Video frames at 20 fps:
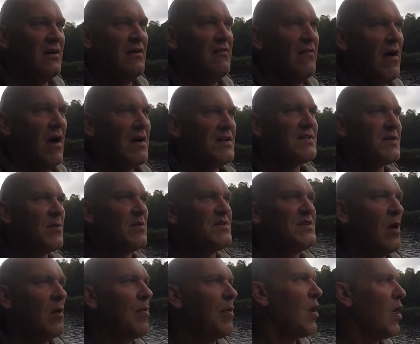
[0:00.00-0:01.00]
Right, so we're
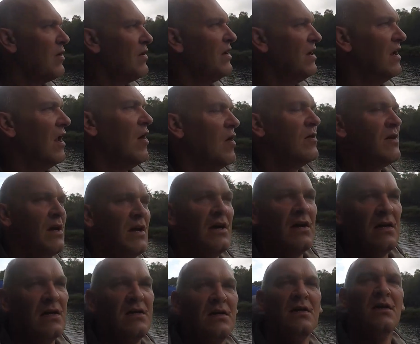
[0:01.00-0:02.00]
still plodding along,
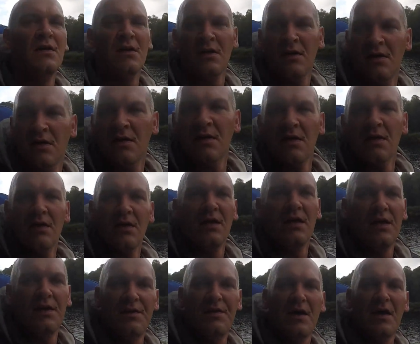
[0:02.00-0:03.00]

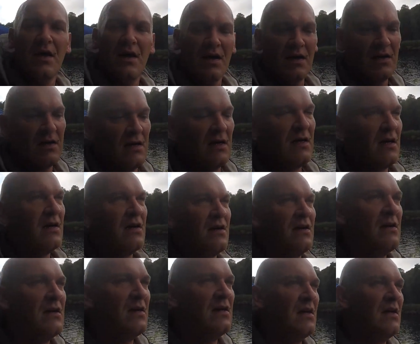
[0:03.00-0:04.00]
and I'll
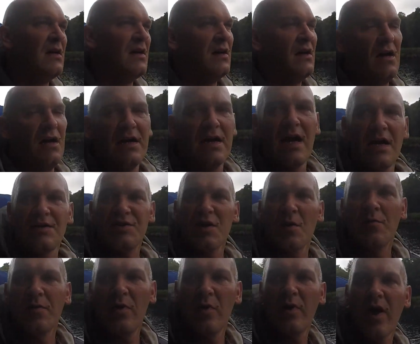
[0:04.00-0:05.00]
catch up
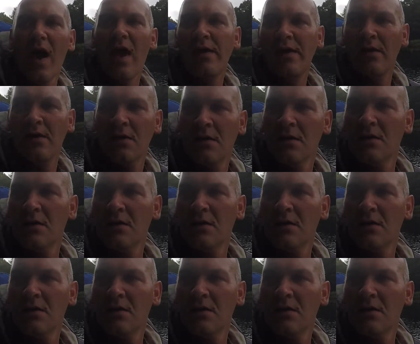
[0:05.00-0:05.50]
with you again.